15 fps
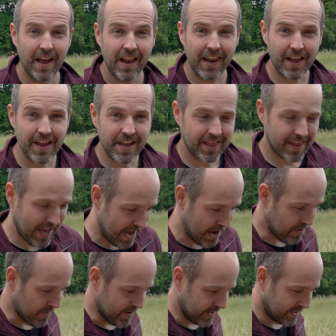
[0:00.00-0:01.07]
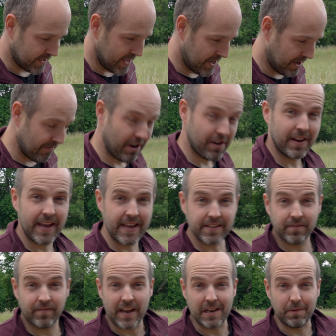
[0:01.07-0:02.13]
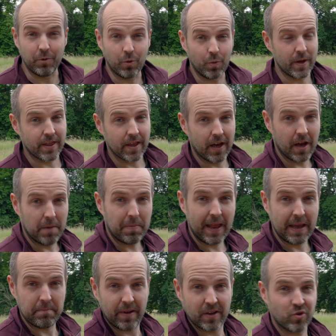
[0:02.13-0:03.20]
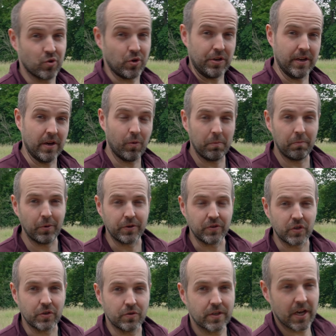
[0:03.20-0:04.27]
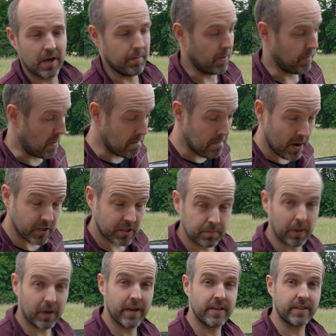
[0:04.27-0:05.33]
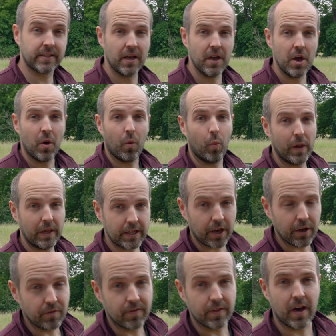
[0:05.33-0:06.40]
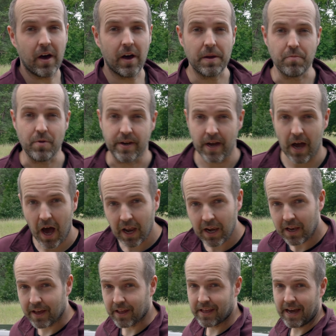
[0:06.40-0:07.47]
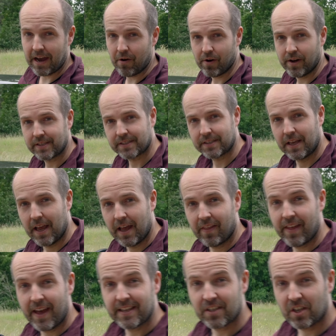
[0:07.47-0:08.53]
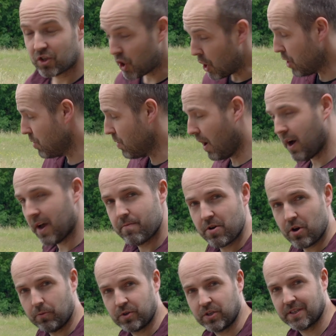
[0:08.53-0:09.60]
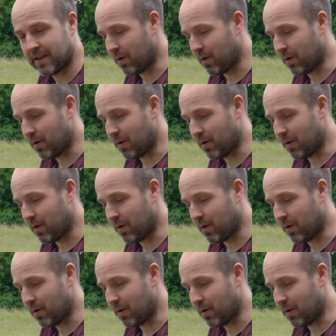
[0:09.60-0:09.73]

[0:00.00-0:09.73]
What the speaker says: Like the Auris, the Corolla is available with a plain petrol unit, 1.2 turbo, but most buyers will go for the hybrid. Unlike the Auris, there's two hybrid options.